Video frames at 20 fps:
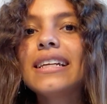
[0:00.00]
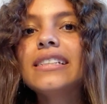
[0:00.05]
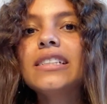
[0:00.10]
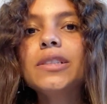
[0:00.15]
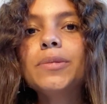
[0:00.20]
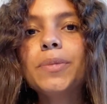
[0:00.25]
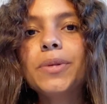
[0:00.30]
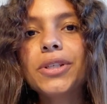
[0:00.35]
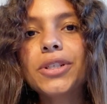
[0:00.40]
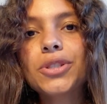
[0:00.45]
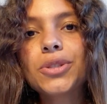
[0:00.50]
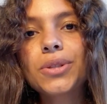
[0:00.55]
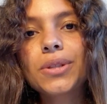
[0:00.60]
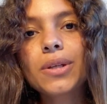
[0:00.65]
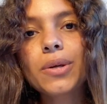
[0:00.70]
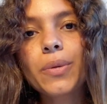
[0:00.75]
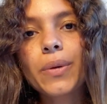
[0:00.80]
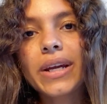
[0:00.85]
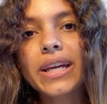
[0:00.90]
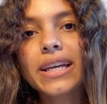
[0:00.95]
a
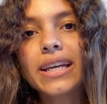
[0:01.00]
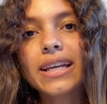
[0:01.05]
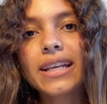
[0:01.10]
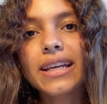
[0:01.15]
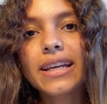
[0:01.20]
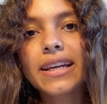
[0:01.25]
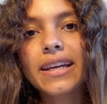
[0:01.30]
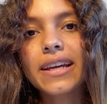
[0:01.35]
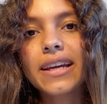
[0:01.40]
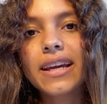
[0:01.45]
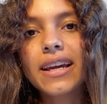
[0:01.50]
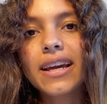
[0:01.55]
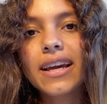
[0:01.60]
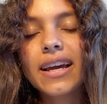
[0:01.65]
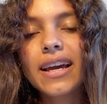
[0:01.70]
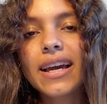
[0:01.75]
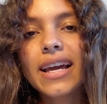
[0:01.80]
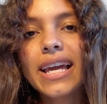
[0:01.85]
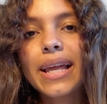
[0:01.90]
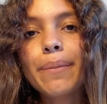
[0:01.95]
spiritual awakening,
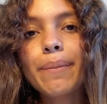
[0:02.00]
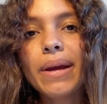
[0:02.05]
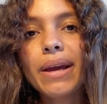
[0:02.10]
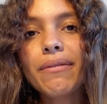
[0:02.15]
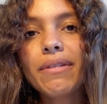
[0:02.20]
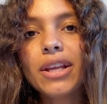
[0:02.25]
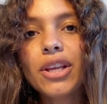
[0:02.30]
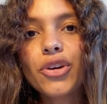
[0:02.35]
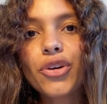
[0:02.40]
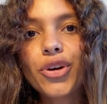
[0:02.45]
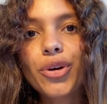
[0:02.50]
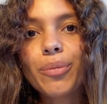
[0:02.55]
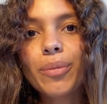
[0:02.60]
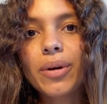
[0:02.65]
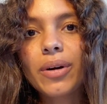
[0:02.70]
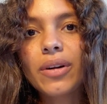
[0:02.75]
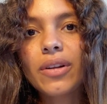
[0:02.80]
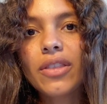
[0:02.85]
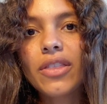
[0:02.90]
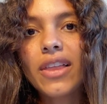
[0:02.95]
it may be
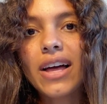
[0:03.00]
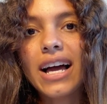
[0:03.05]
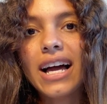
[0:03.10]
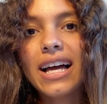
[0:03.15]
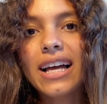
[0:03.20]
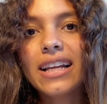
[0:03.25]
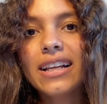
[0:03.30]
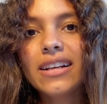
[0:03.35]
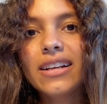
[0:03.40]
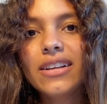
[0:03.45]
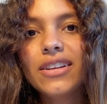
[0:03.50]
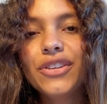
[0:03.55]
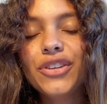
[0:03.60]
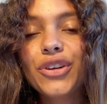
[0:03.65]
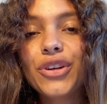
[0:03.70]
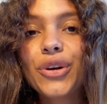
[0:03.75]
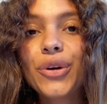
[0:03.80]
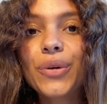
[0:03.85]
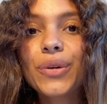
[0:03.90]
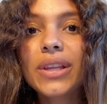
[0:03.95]
normal that
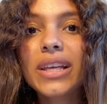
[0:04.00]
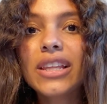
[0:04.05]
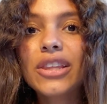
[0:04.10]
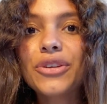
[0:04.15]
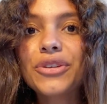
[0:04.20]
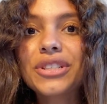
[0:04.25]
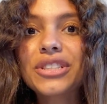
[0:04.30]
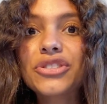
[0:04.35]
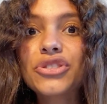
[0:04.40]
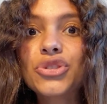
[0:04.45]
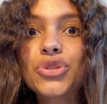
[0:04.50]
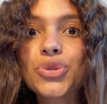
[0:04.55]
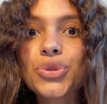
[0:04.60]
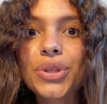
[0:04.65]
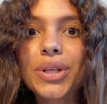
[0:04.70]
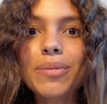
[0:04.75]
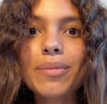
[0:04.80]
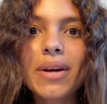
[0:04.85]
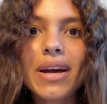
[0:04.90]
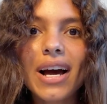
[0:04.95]
not only the
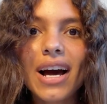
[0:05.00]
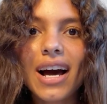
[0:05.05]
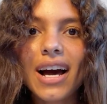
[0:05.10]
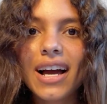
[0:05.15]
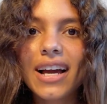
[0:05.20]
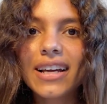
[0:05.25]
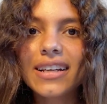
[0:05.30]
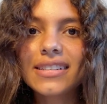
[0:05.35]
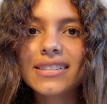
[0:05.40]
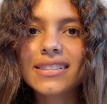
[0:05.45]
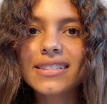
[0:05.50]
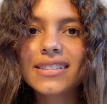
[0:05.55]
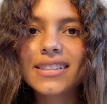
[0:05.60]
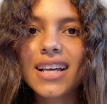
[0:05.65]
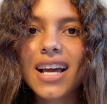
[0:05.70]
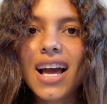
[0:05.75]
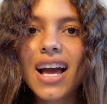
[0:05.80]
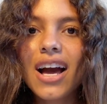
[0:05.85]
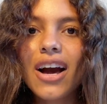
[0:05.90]
extreme highs